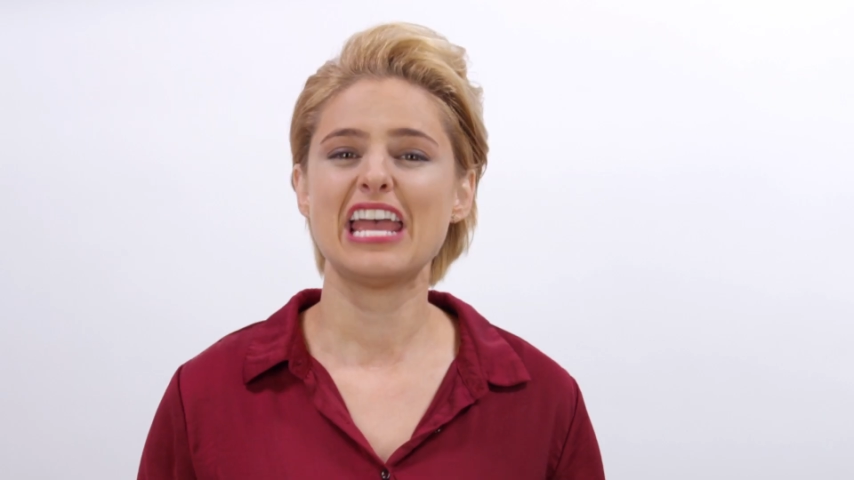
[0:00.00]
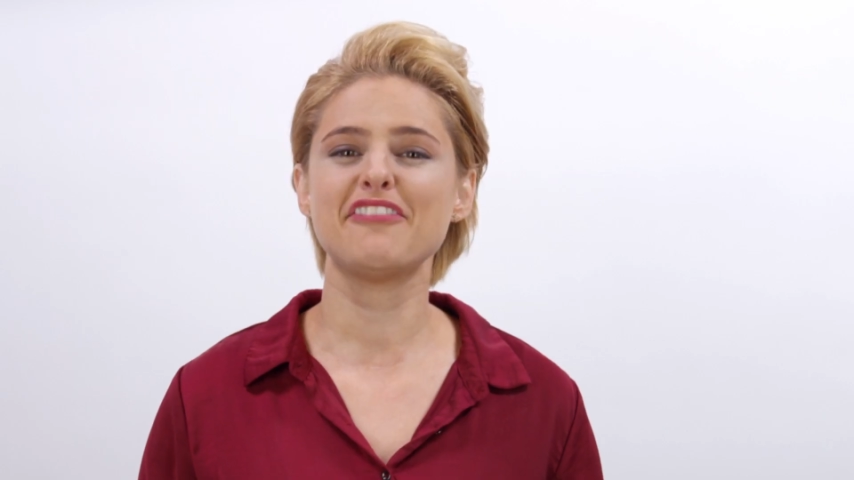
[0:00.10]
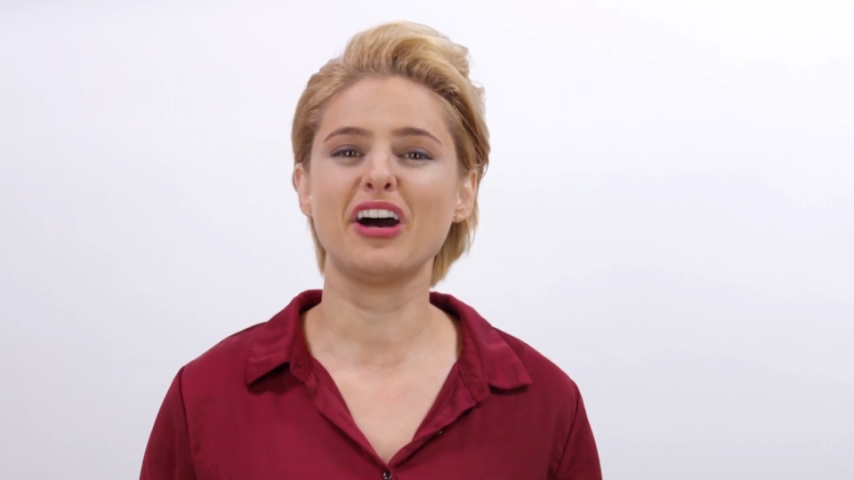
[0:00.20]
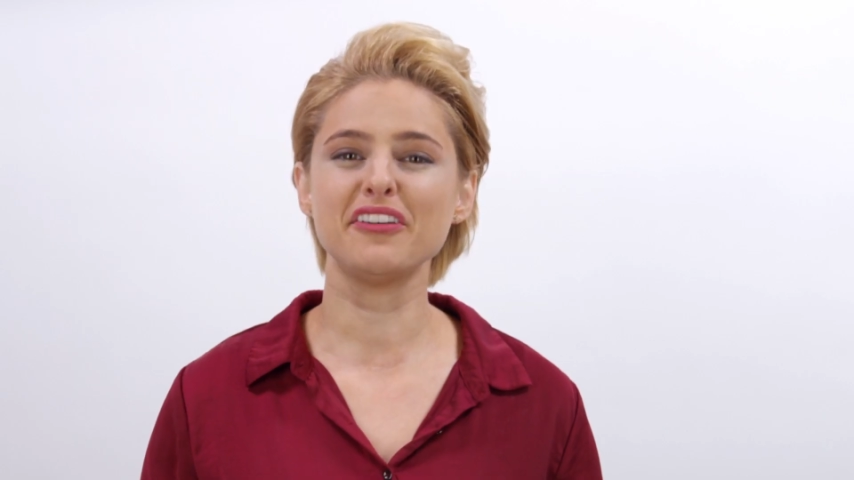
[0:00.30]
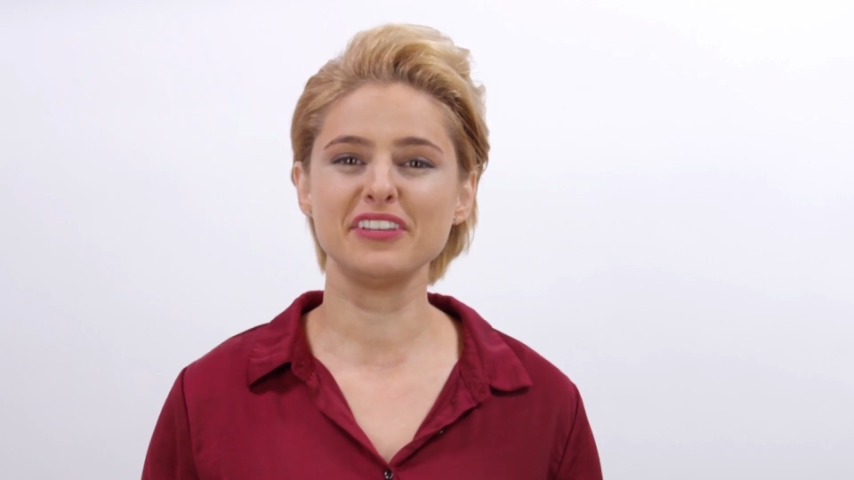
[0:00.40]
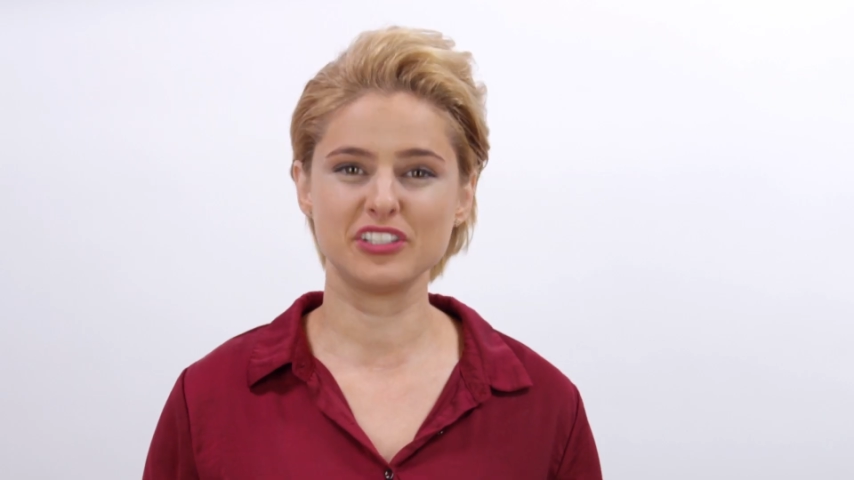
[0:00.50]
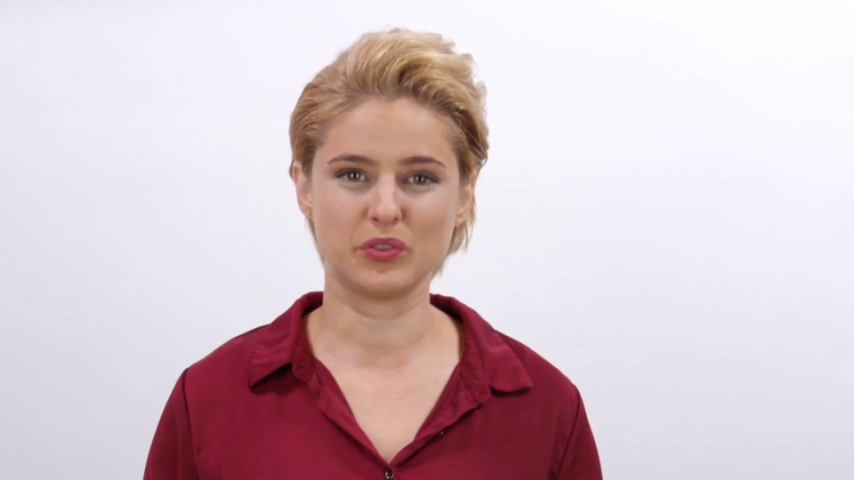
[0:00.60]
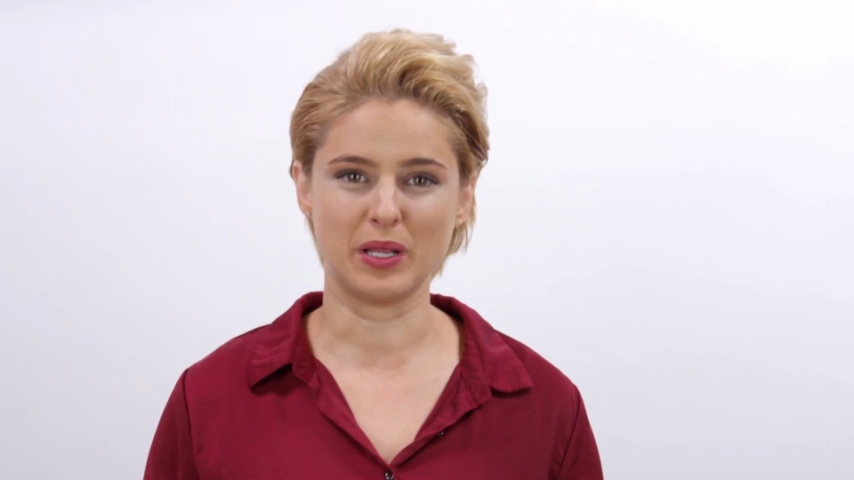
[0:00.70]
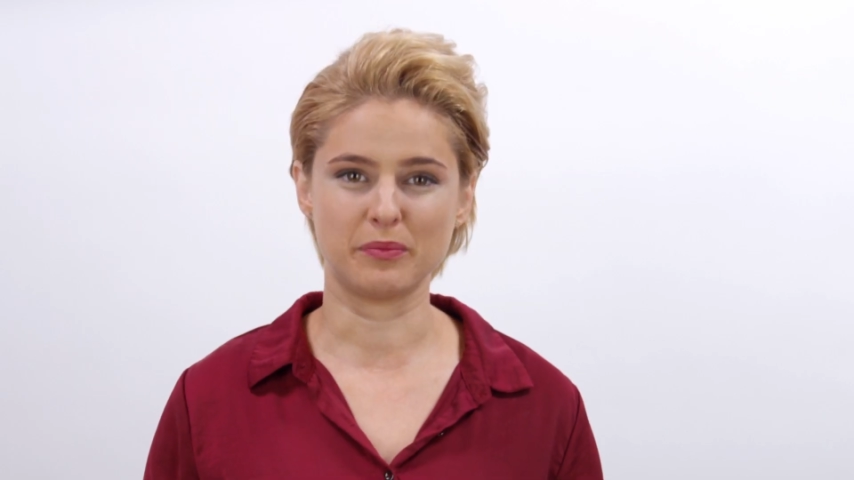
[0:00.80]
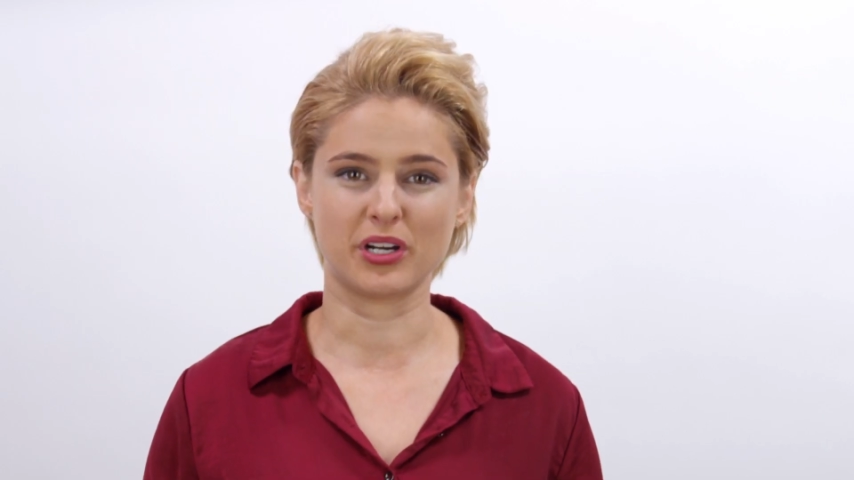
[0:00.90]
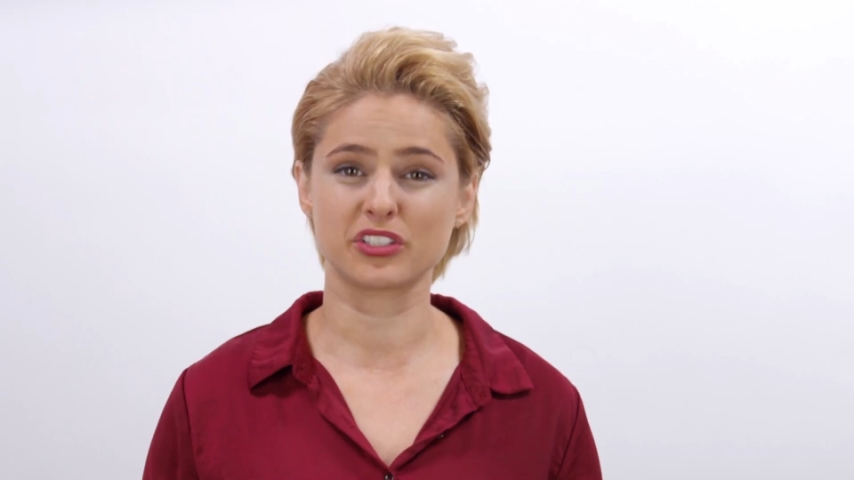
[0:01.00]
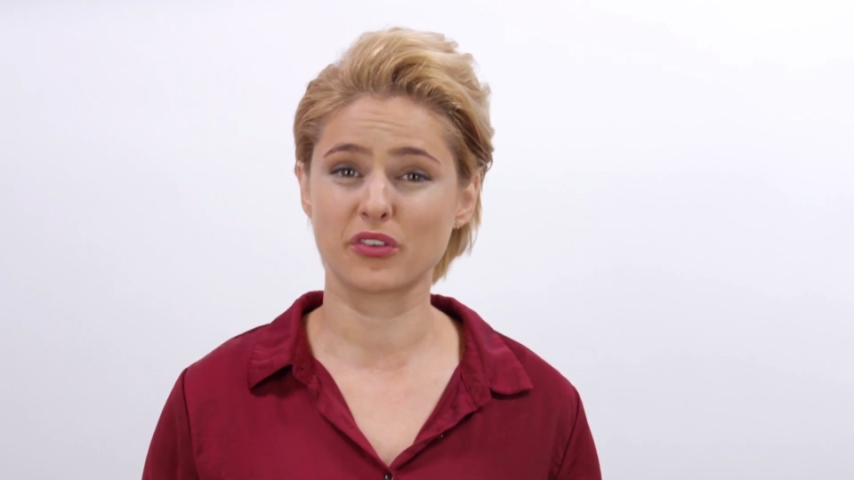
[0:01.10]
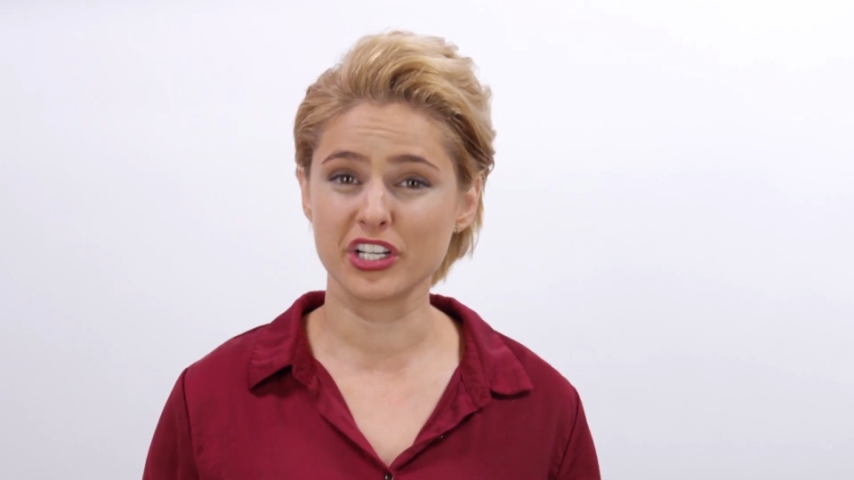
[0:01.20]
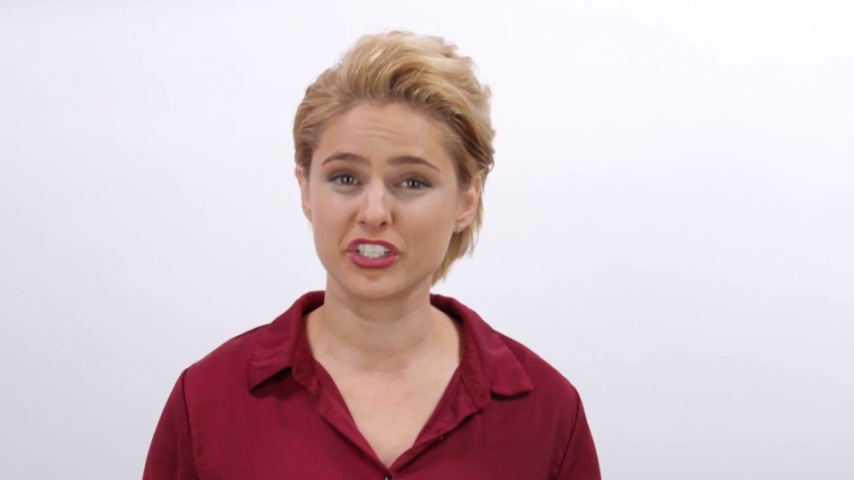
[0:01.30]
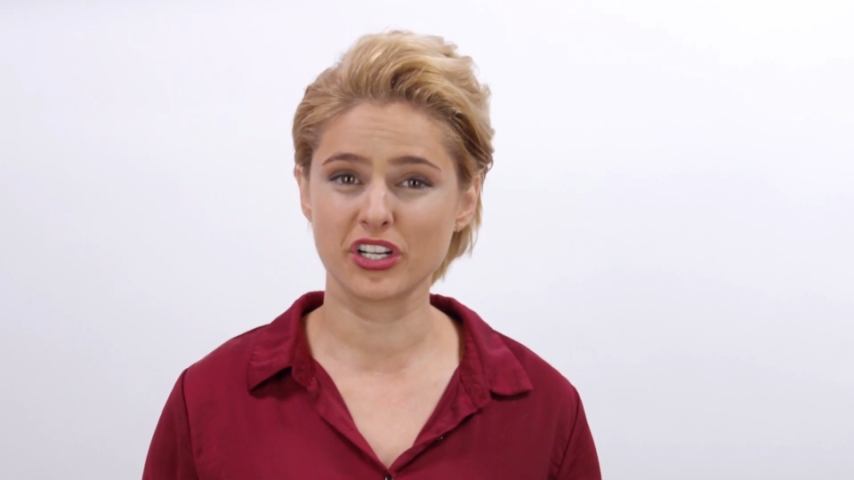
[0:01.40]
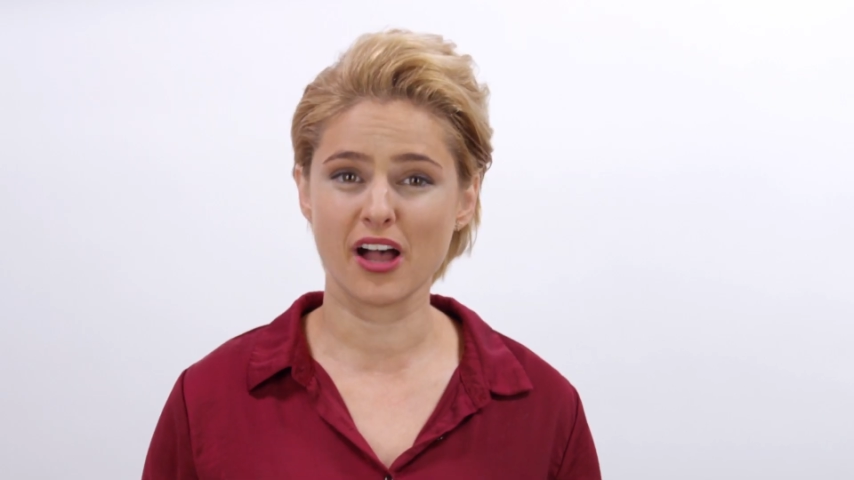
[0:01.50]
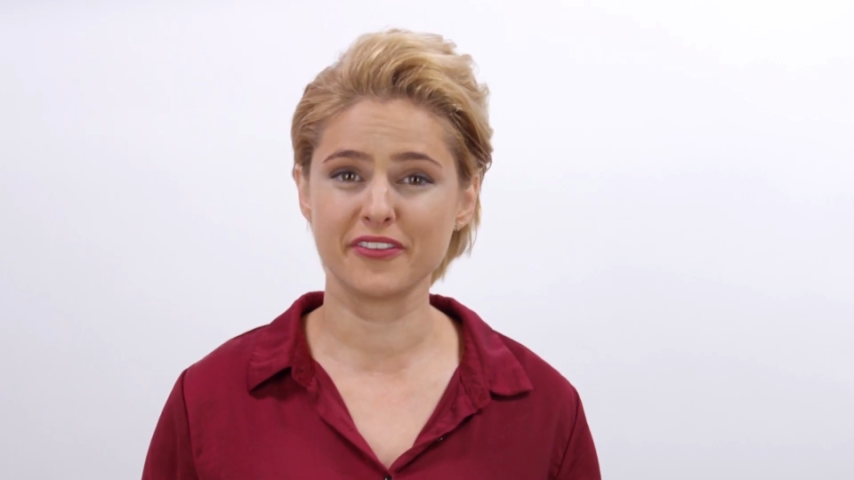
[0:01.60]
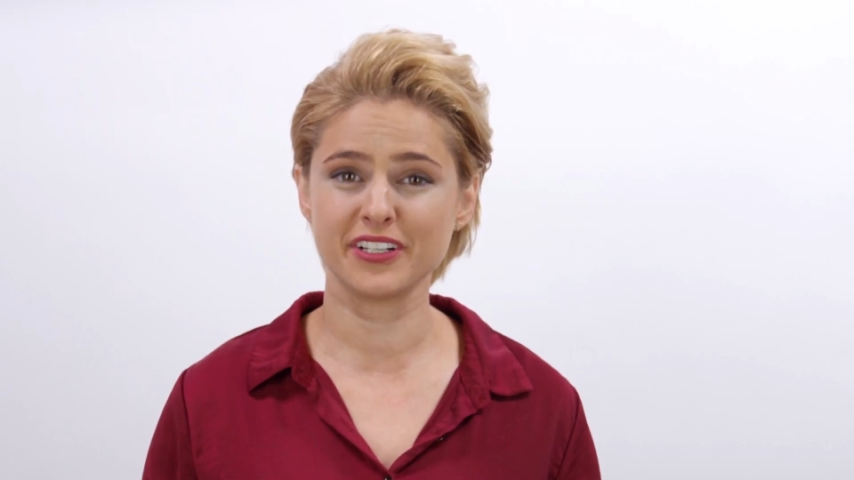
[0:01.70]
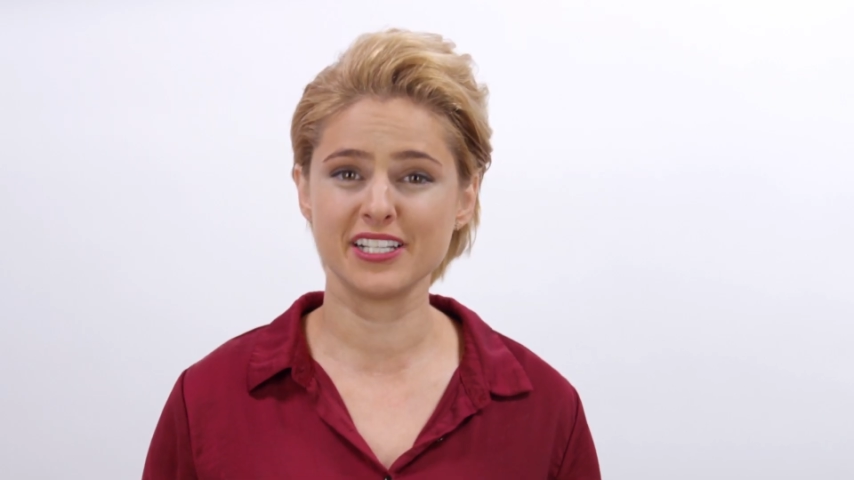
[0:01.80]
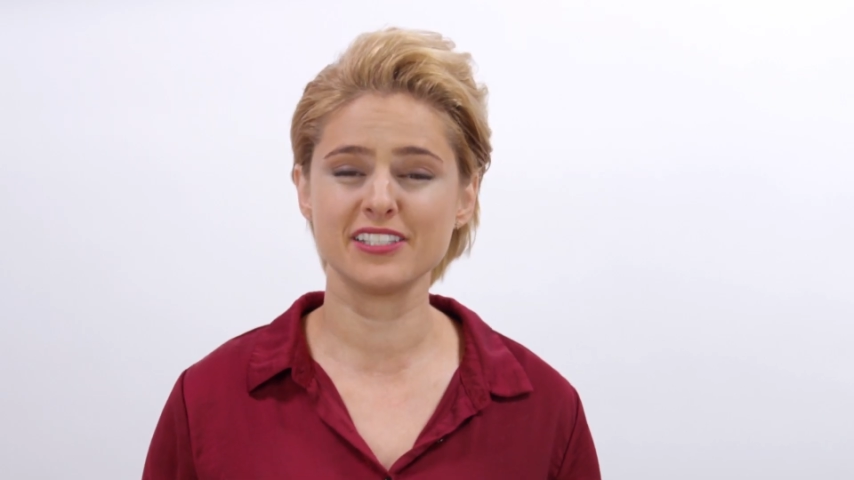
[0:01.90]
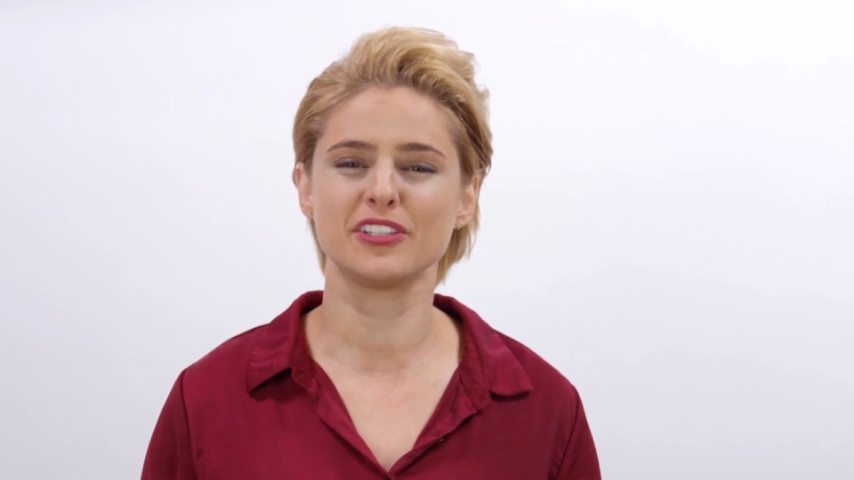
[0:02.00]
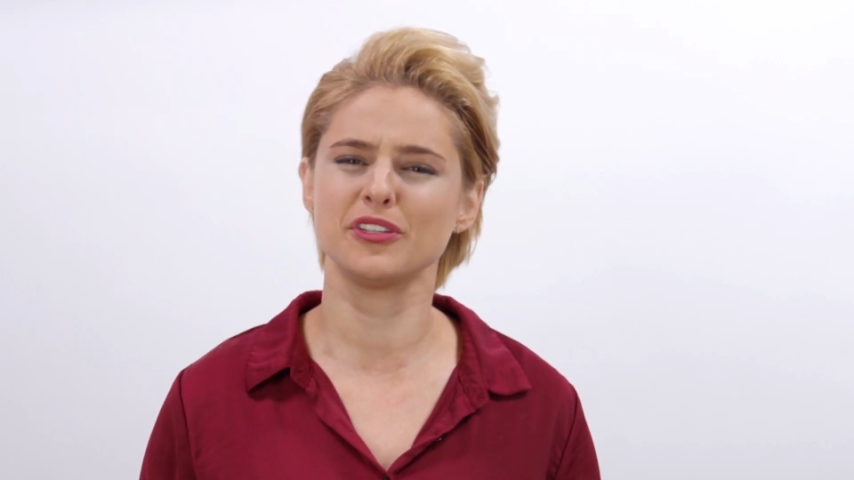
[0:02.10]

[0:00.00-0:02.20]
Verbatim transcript: If obvious sweat marks crush your confidence,